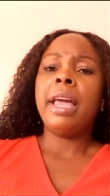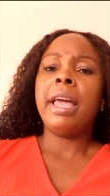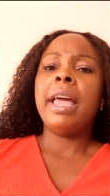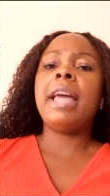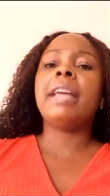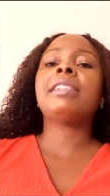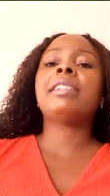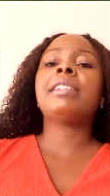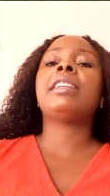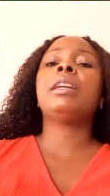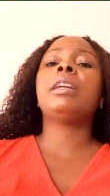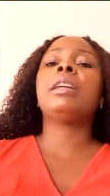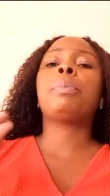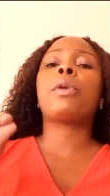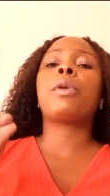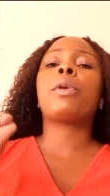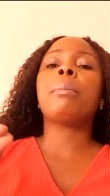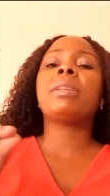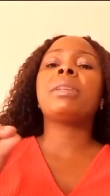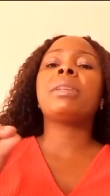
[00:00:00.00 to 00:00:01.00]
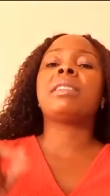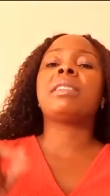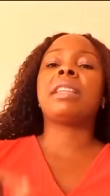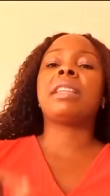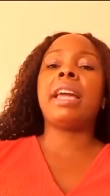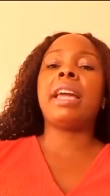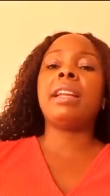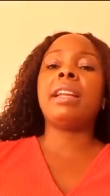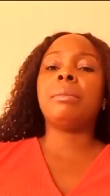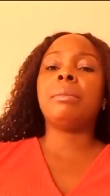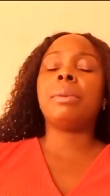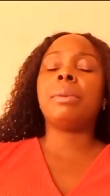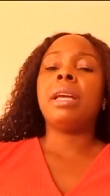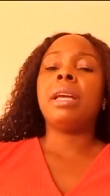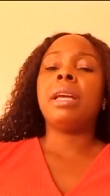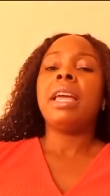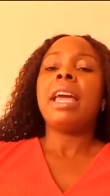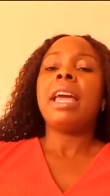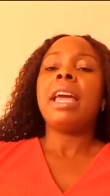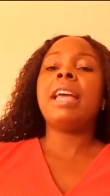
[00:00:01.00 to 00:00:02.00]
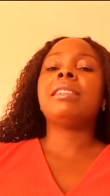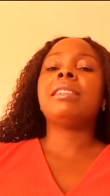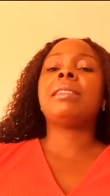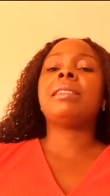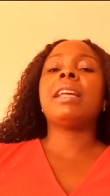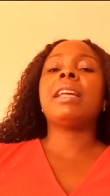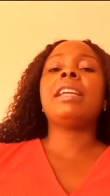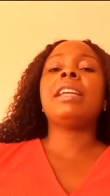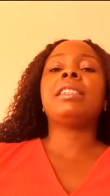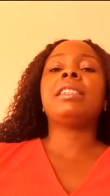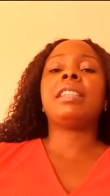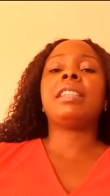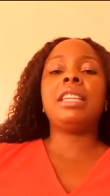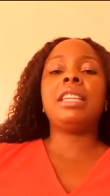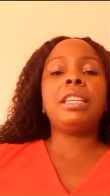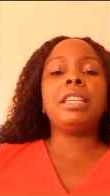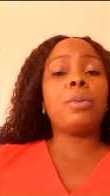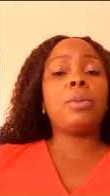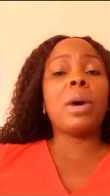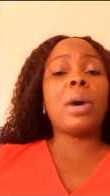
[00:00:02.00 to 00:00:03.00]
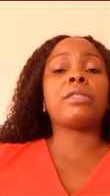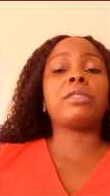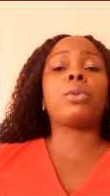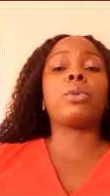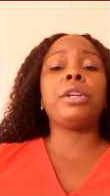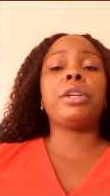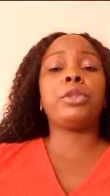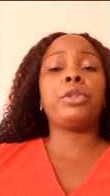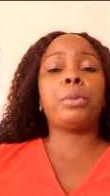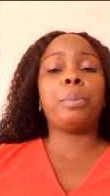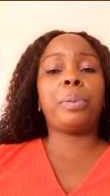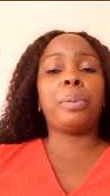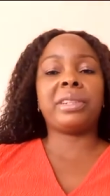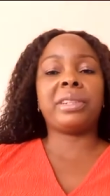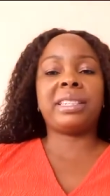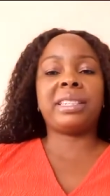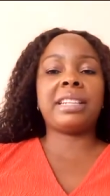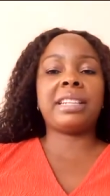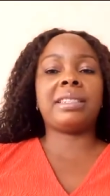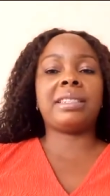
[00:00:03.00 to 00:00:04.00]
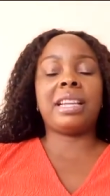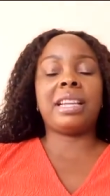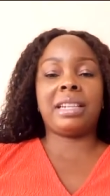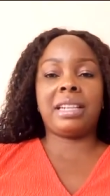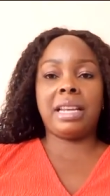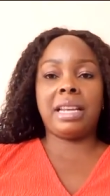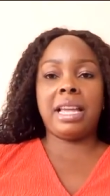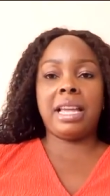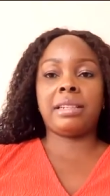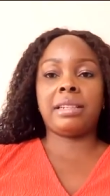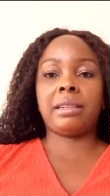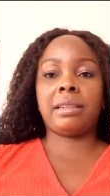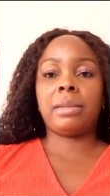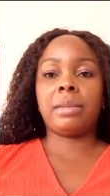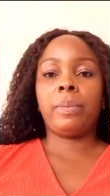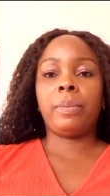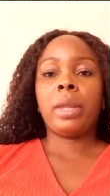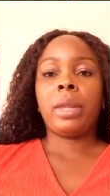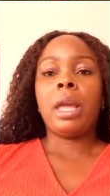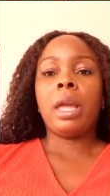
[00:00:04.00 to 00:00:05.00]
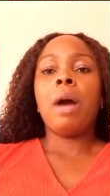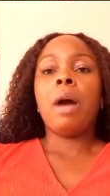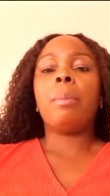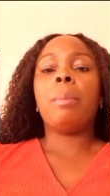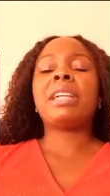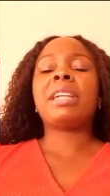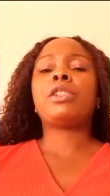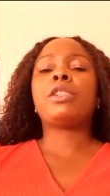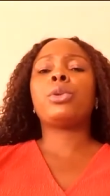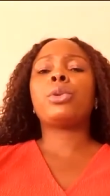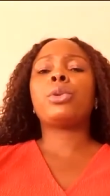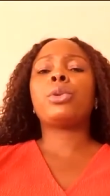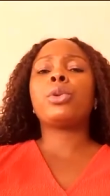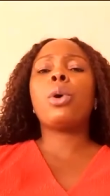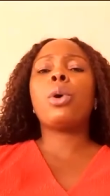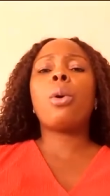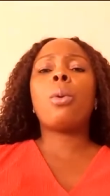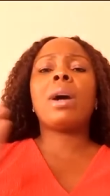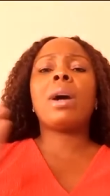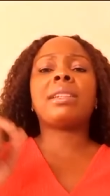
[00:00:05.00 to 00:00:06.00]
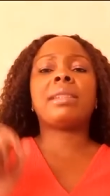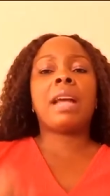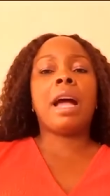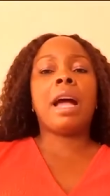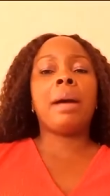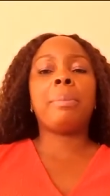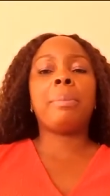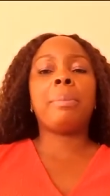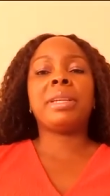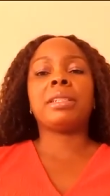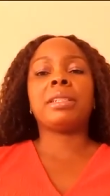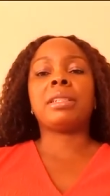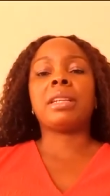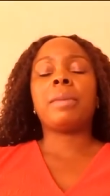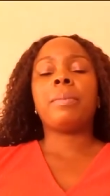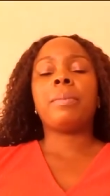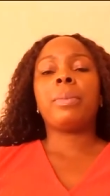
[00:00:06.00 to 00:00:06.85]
And he promised Caleb and said he was going to possess that land. But you know what happened?